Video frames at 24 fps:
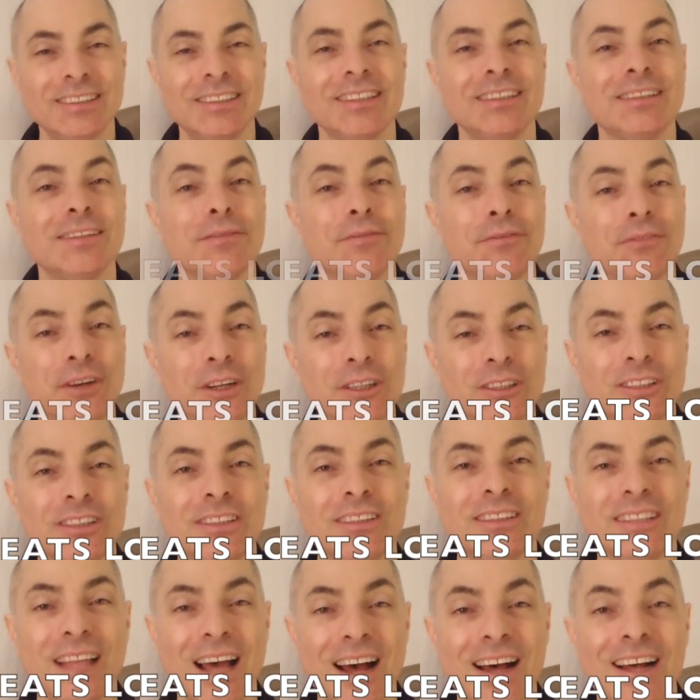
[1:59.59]
that the
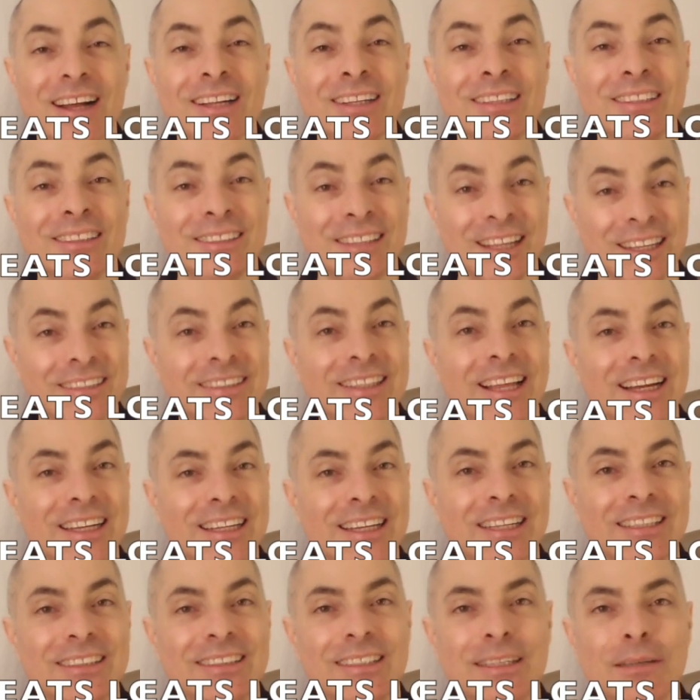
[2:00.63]
first taka
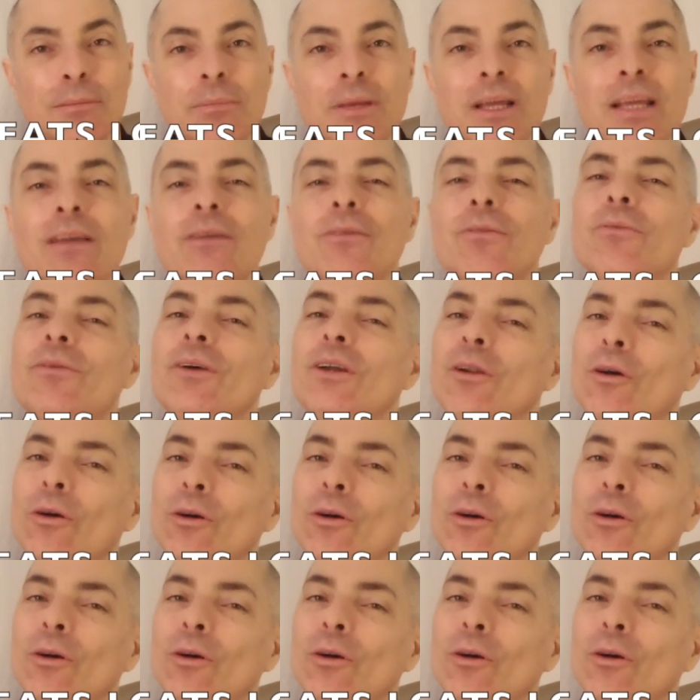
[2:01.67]
dimi will